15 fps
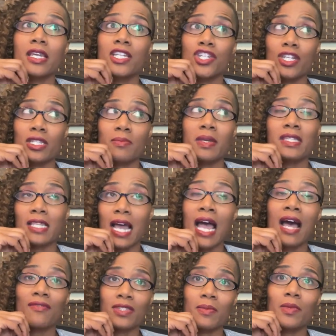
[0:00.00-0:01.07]
It just means I
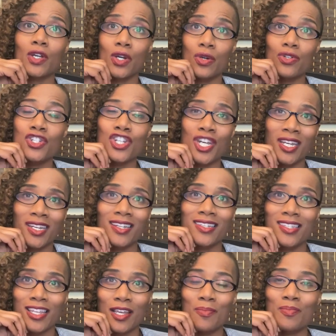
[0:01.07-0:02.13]
have some
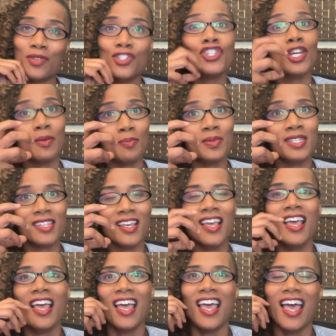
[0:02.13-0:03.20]
negotiating chips.
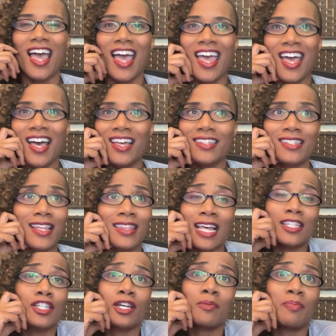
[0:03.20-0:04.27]
And
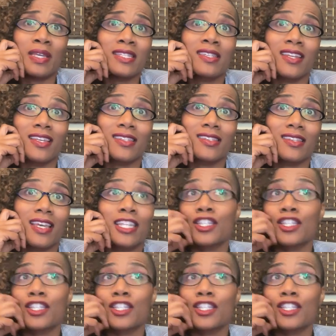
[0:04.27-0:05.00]
that's good business.